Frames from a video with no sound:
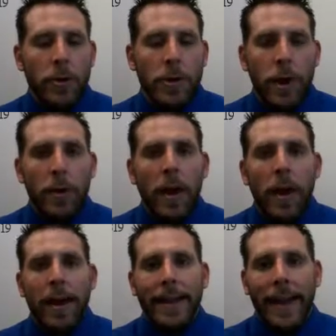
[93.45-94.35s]
So
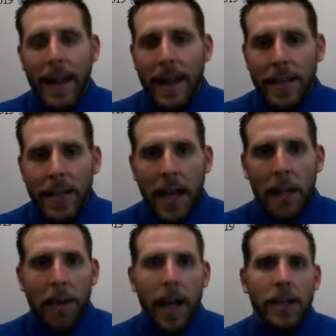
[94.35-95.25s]
a
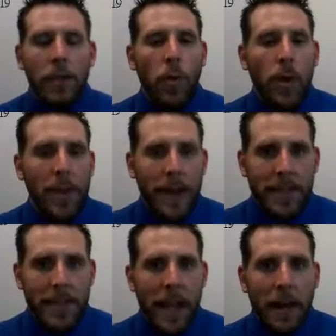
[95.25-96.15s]
$10,000 bond,
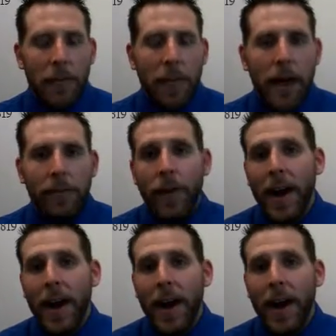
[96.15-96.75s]
$20,000 bond,